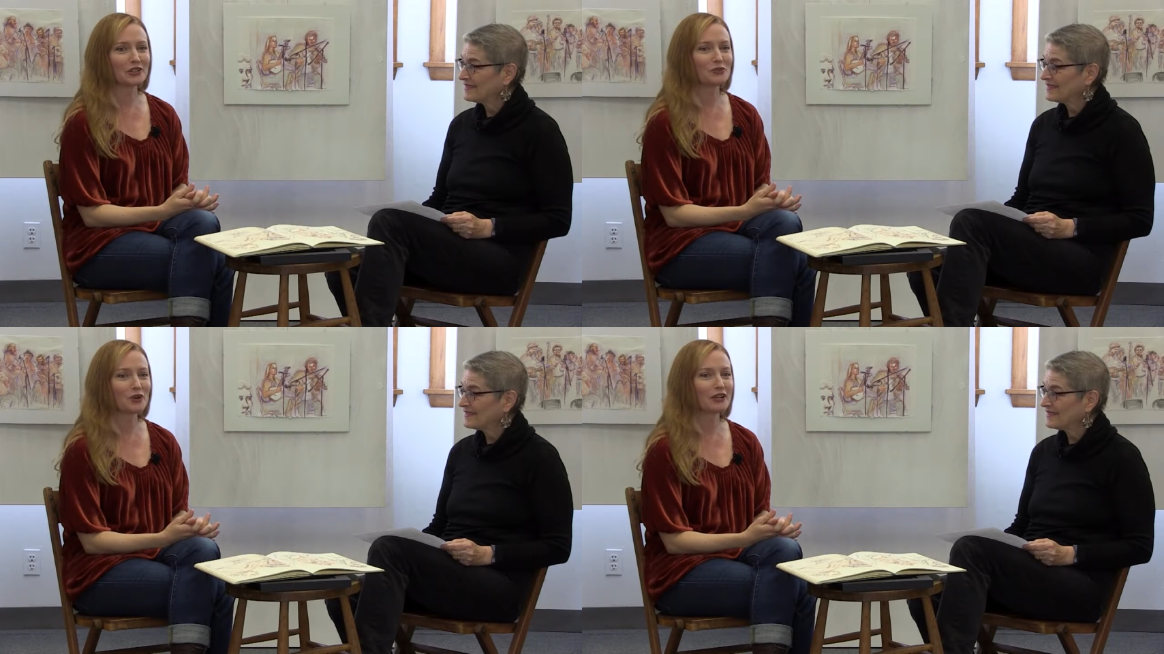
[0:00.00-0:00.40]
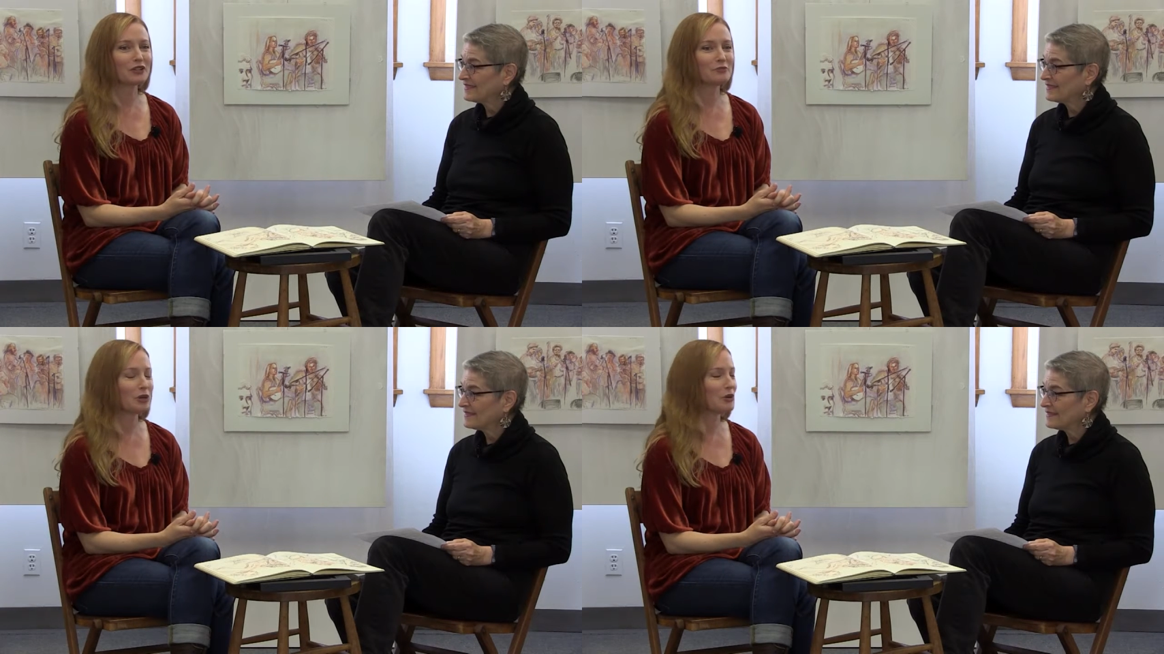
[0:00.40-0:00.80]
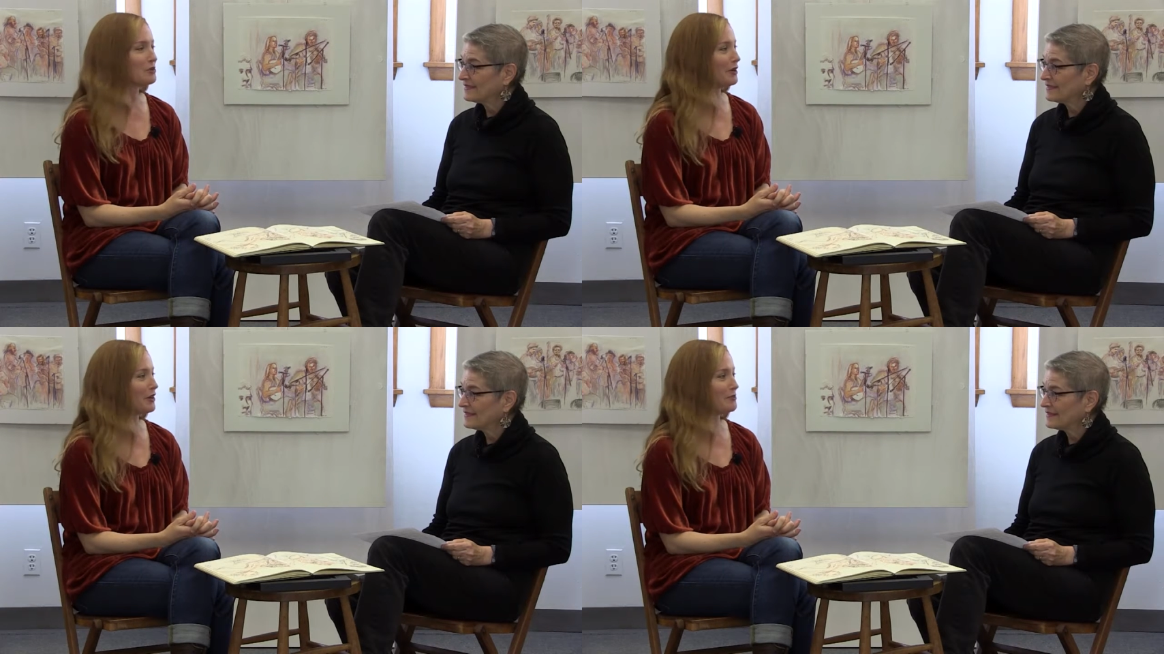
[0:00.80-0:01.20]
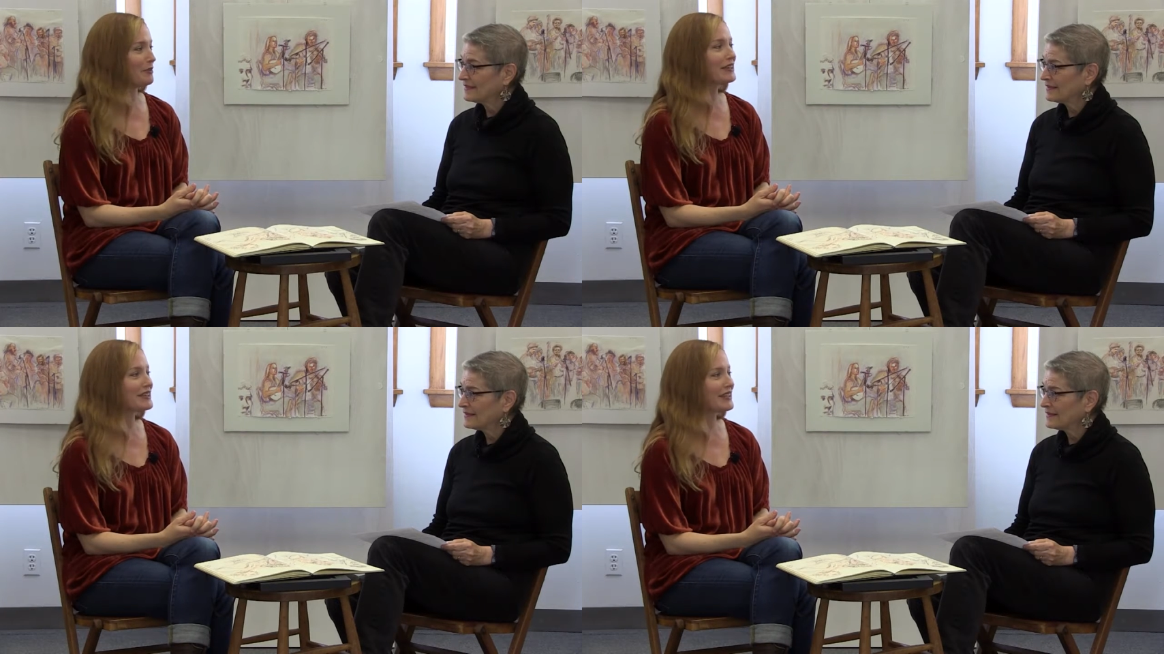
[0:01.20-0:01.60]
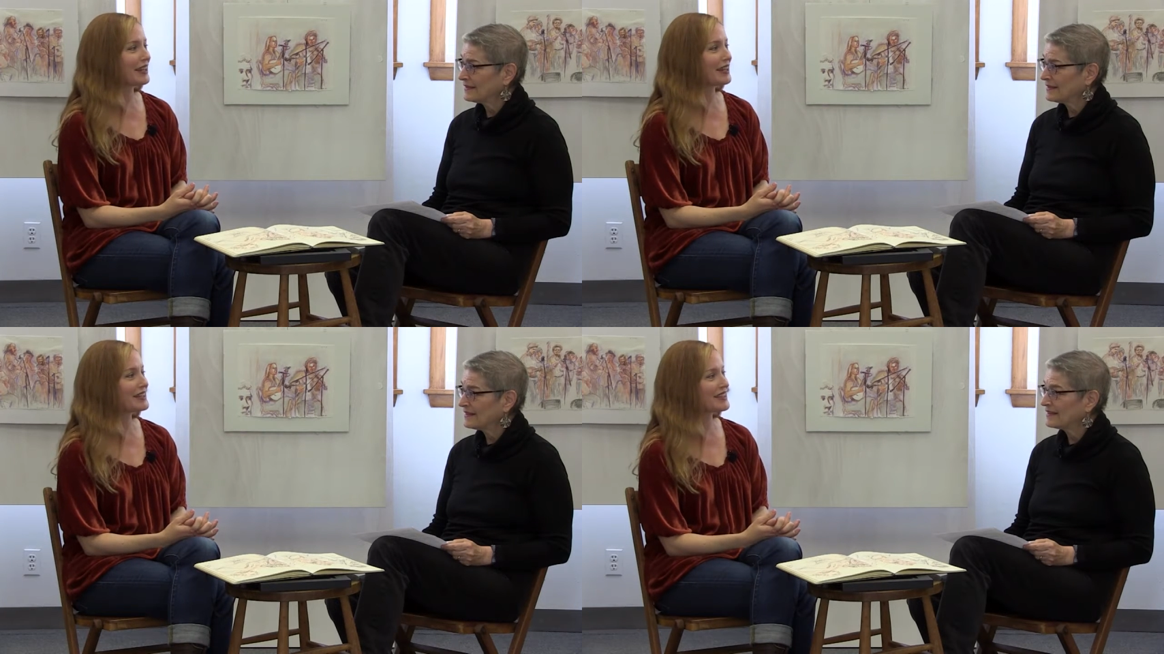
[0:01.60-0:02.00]
Speaker 1: wail and moan about the mic
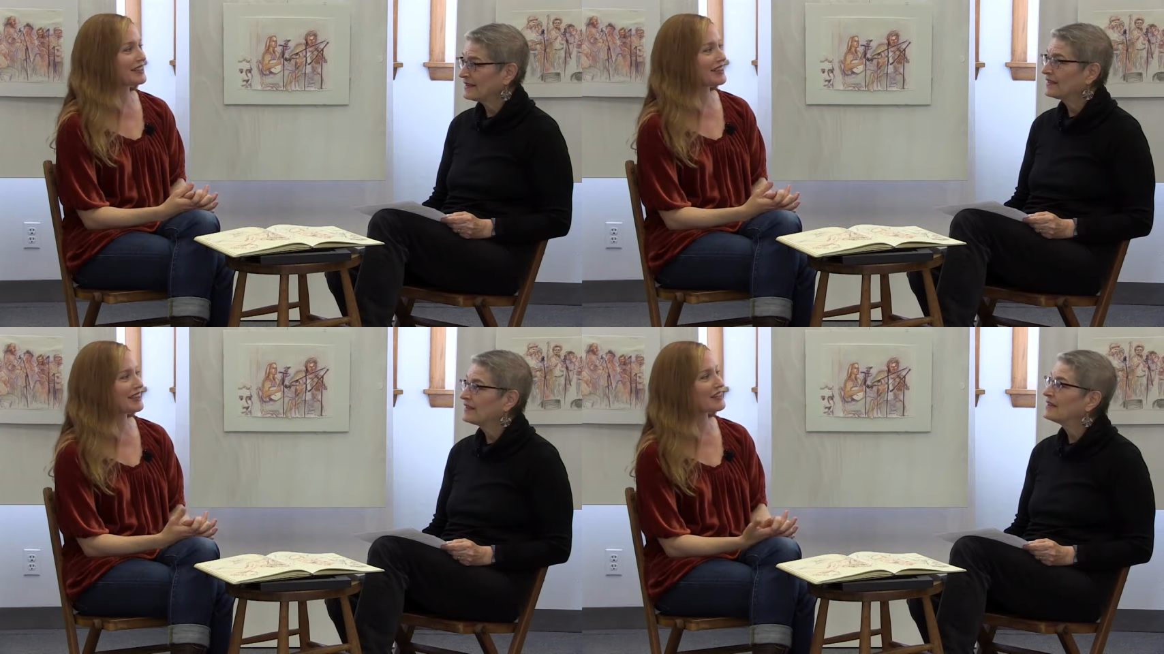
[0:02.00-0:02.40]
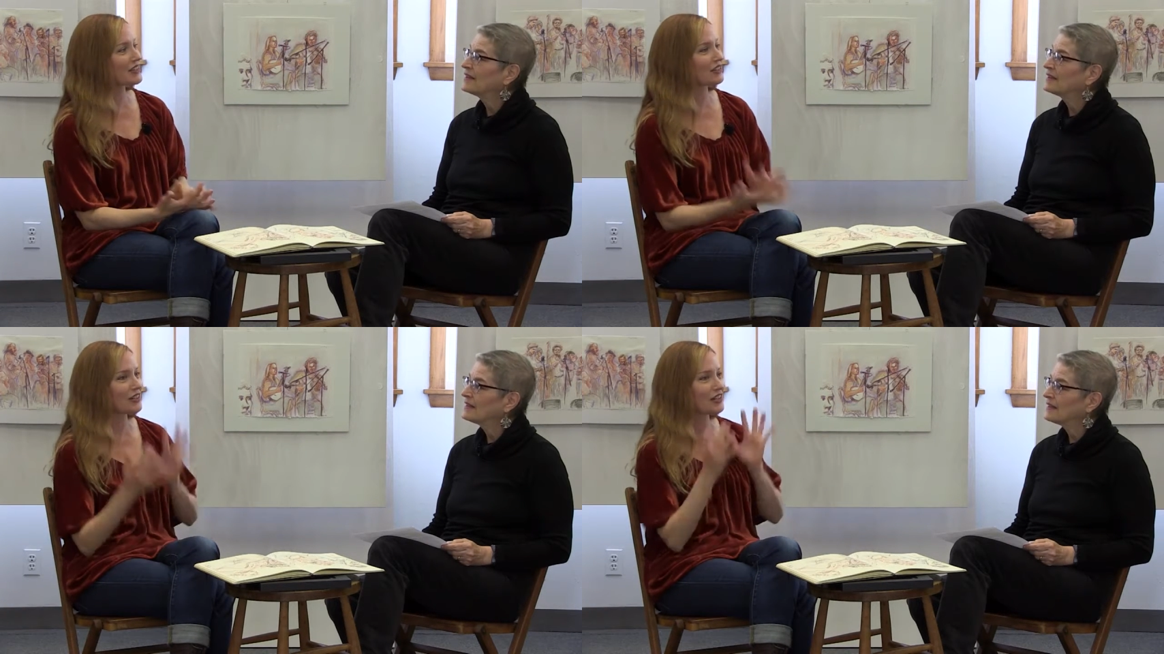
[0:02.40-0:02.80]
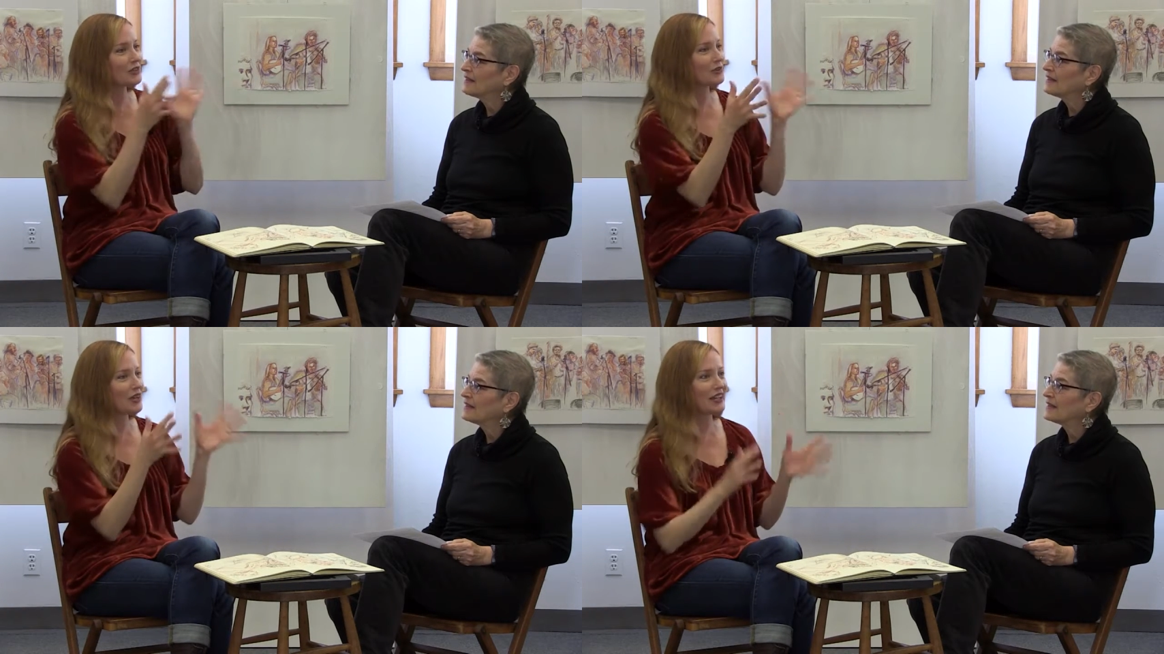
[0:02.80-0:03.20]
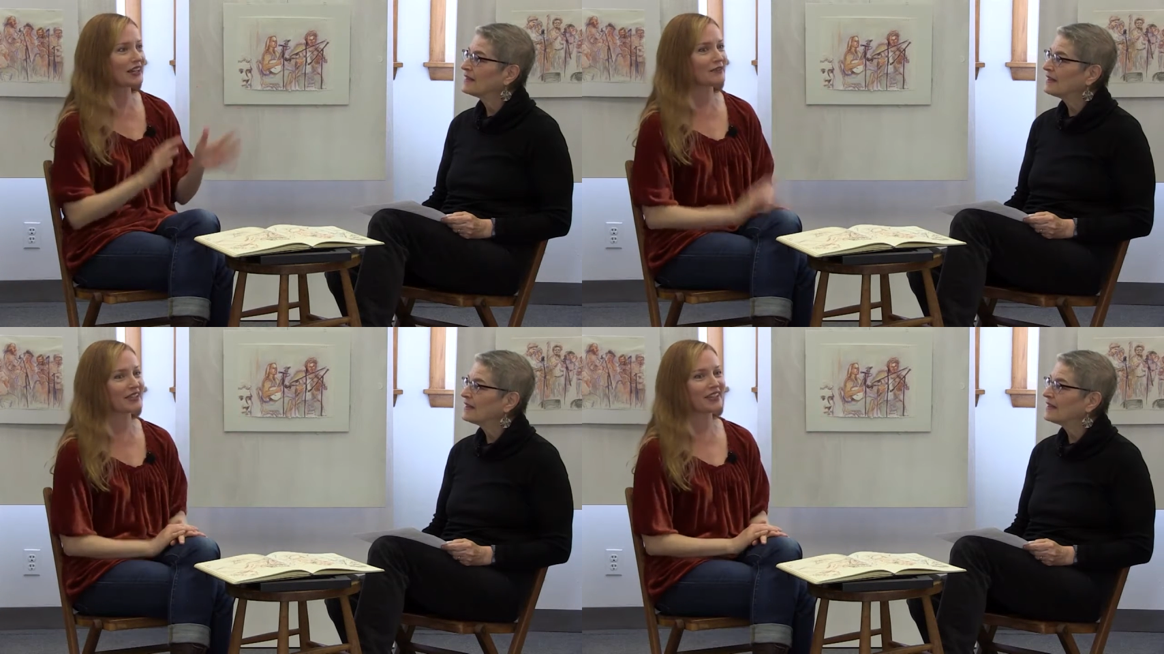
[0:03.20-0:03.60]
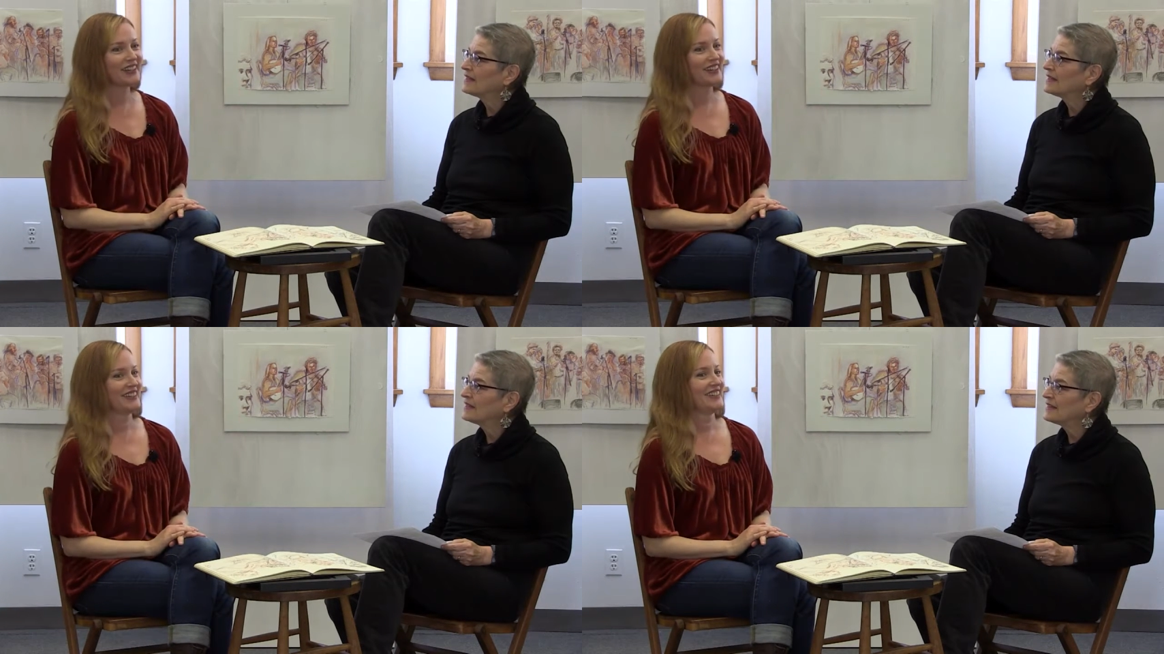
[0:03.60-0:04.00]
stands and things that are in the way. And I'm like, uh,
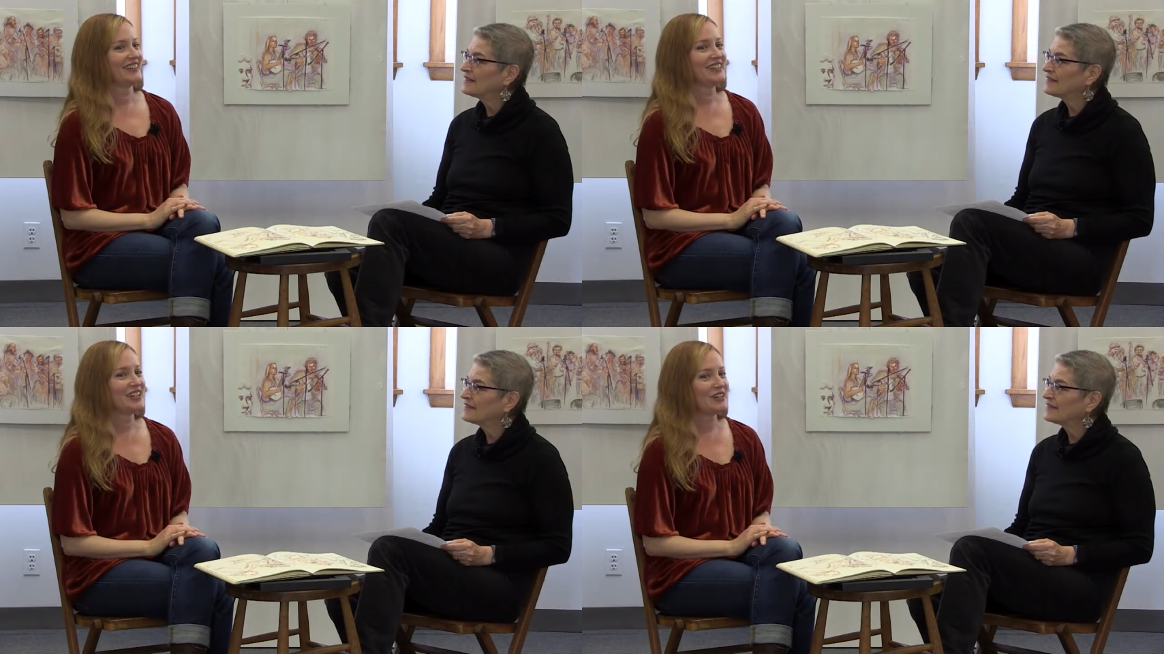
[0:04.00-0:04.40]
no.